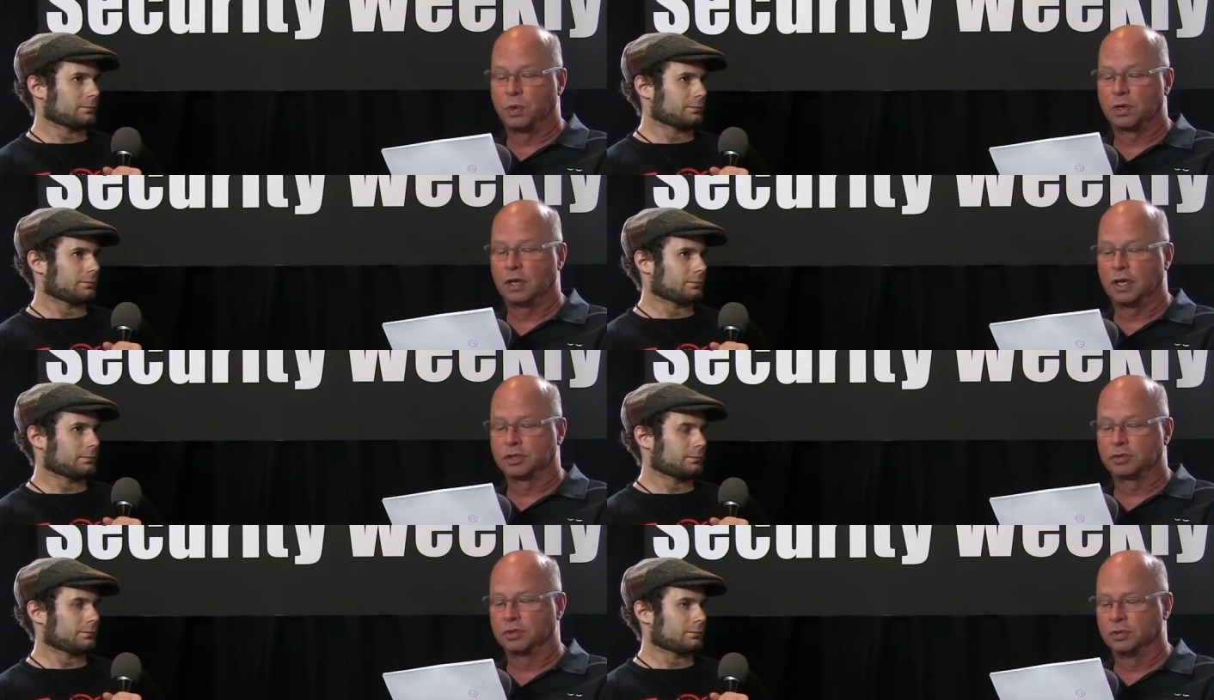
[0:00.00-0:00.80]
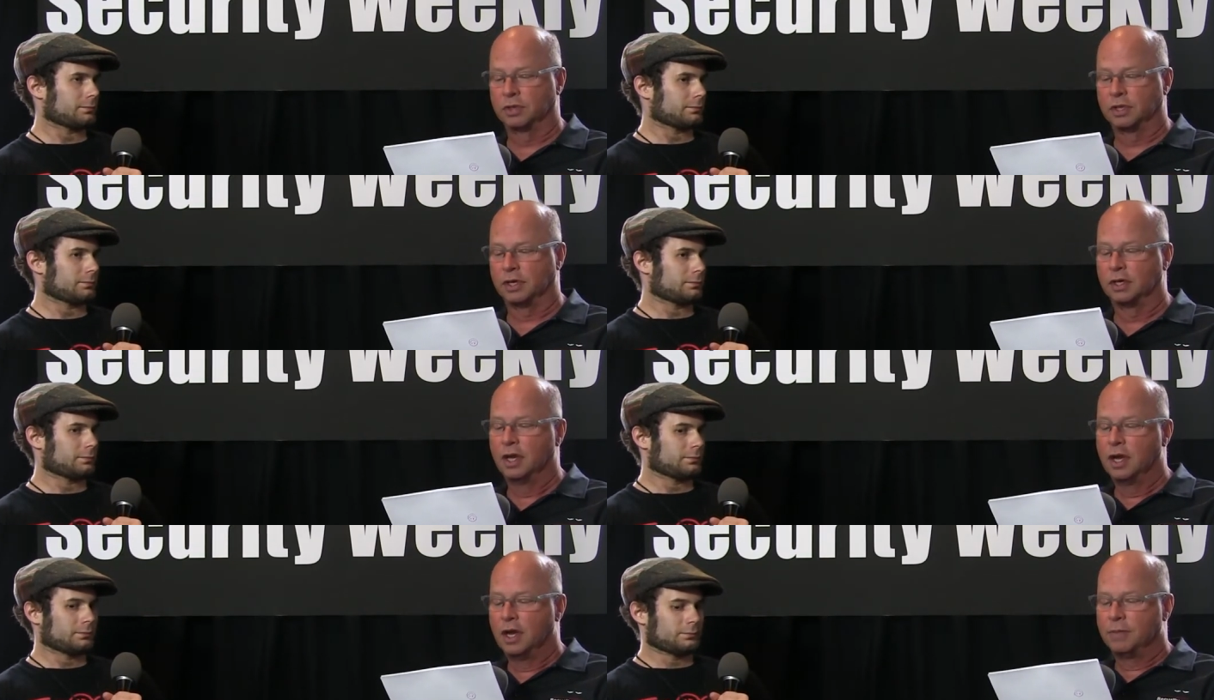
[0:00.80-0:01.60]
Speaker 1: water, electric, nuclear.
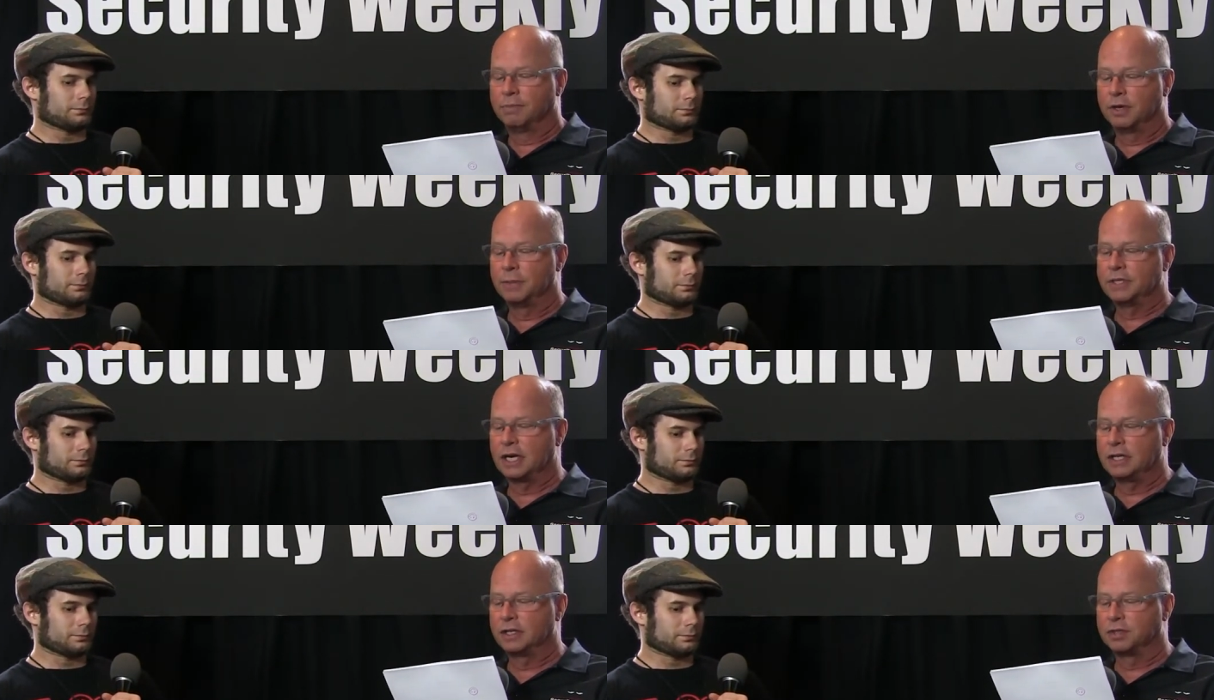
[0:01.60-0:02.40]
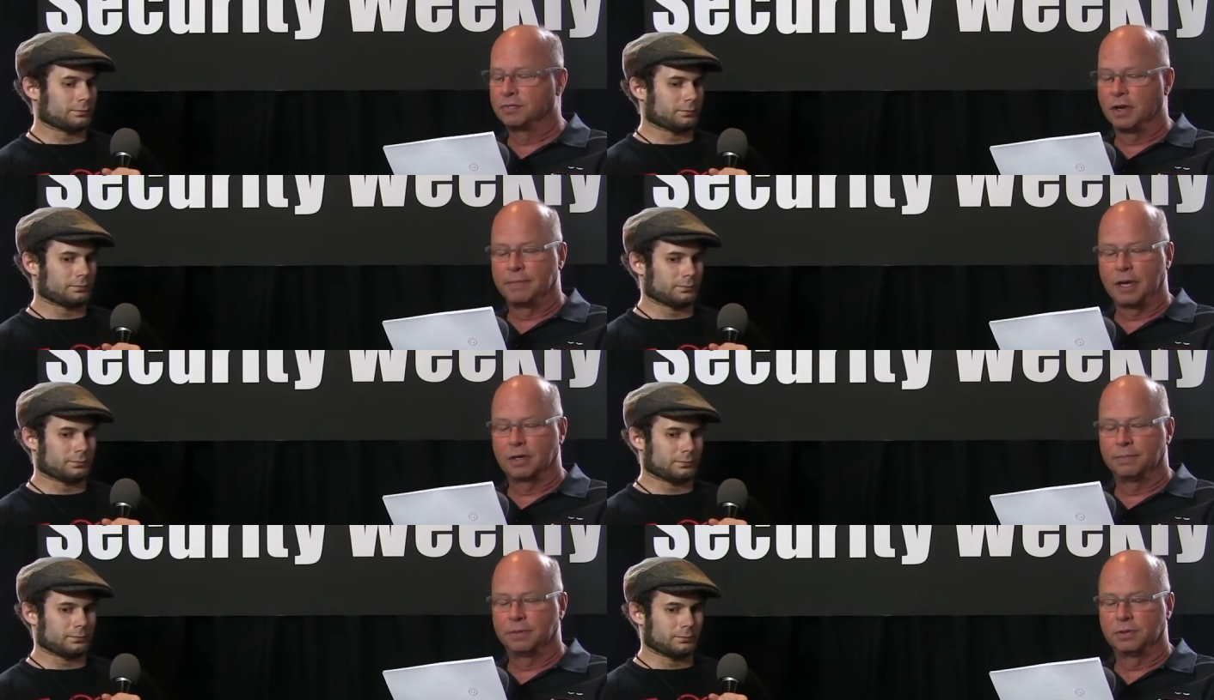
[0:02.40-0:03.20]
Pretty much anything that's run by
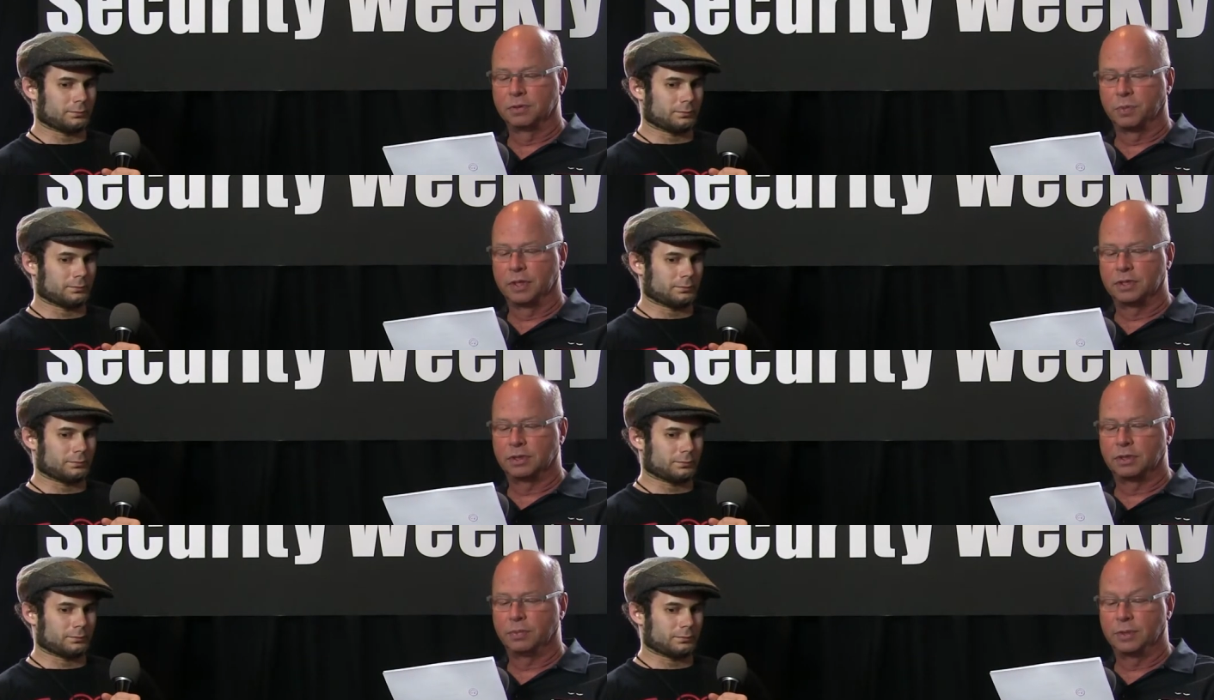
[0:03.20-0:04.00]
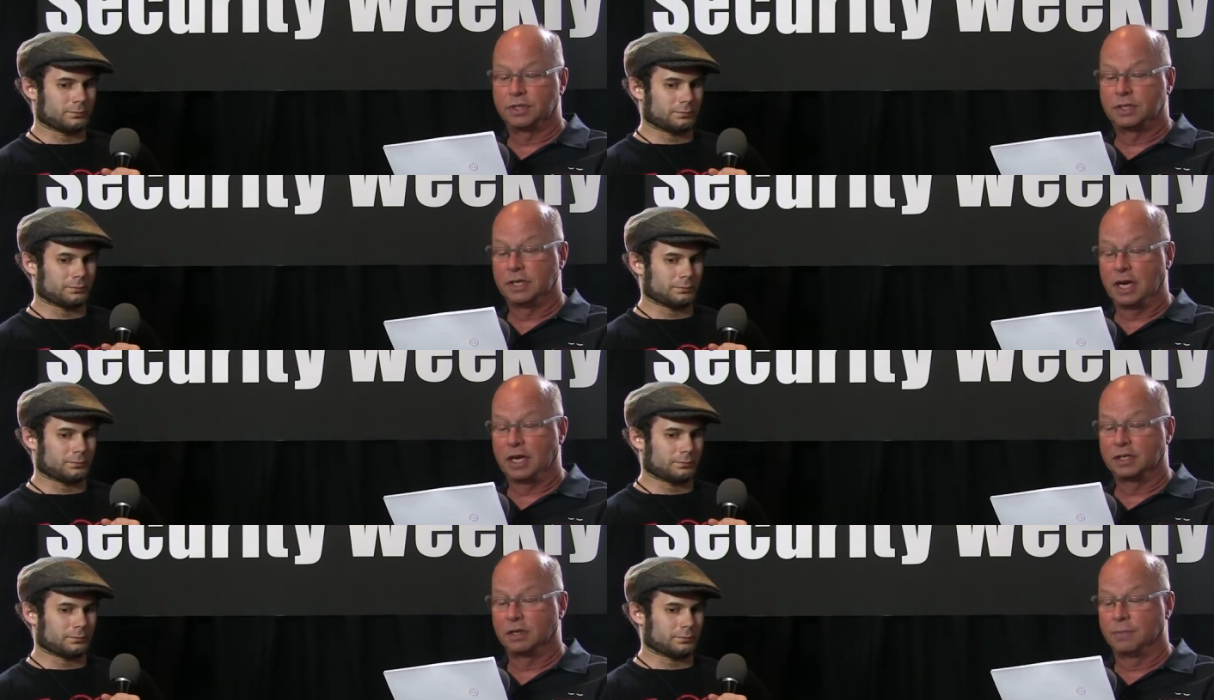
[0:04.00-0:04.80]
computers, which, which today
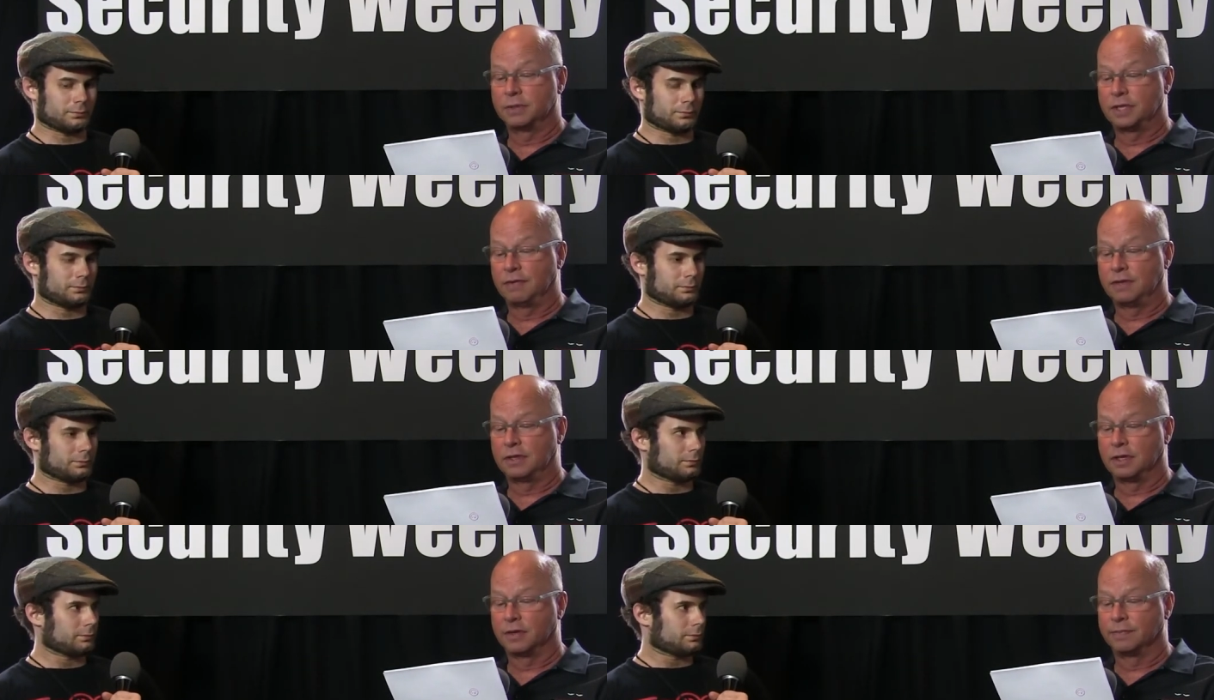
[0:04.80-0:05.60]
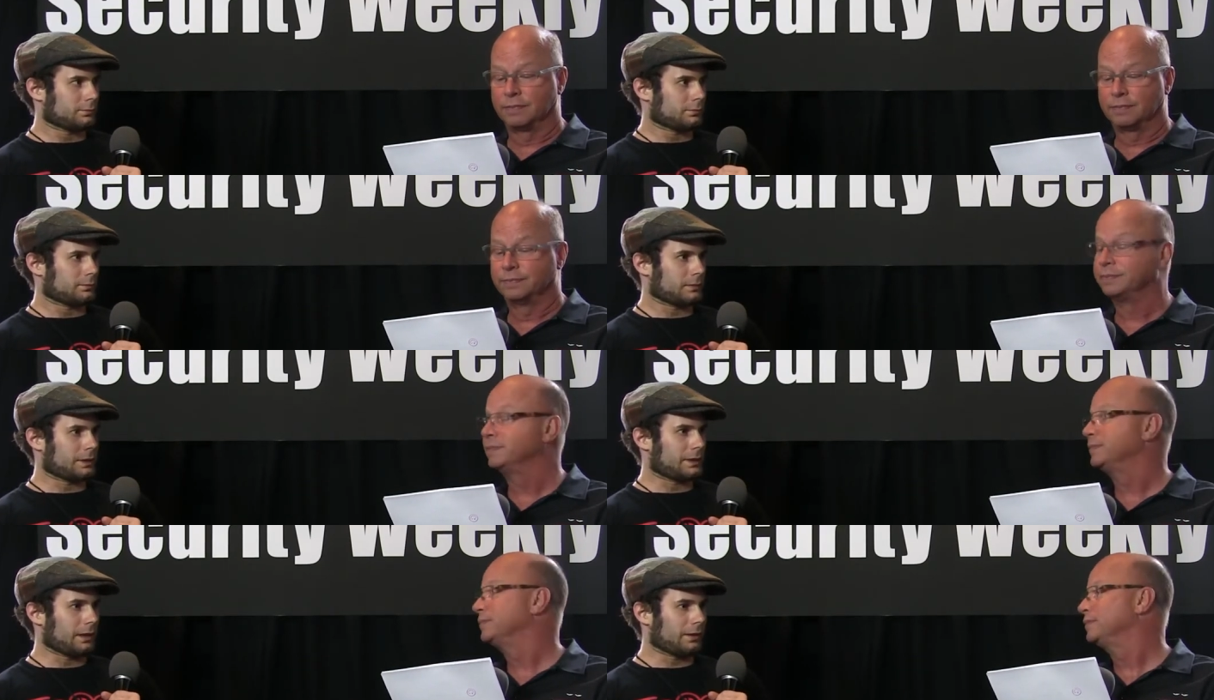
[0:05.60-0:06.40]
is almost everything.
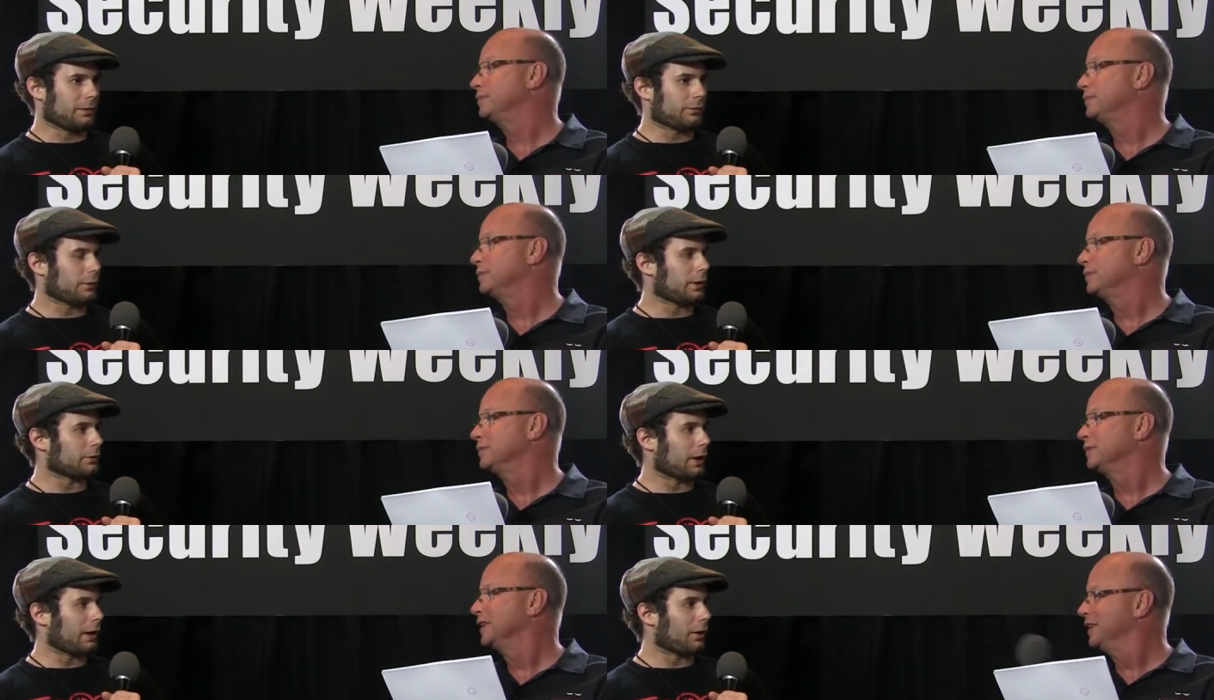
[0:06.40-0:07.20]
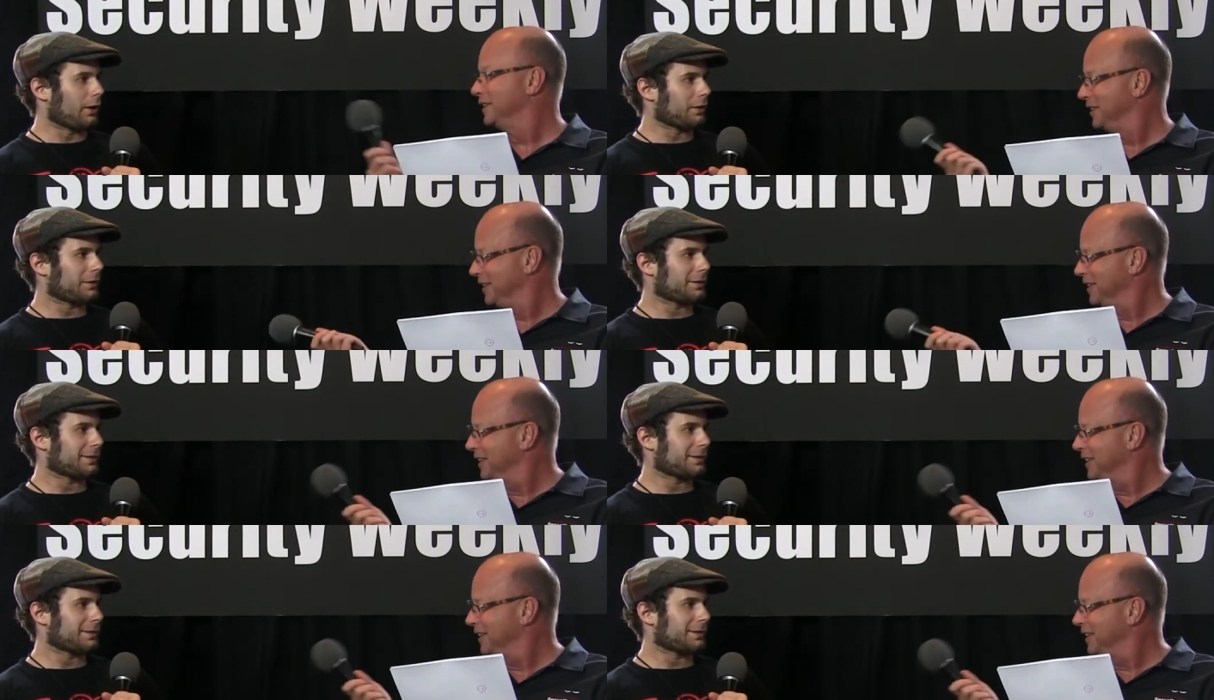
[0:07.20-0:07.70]
Is that live free or die hard?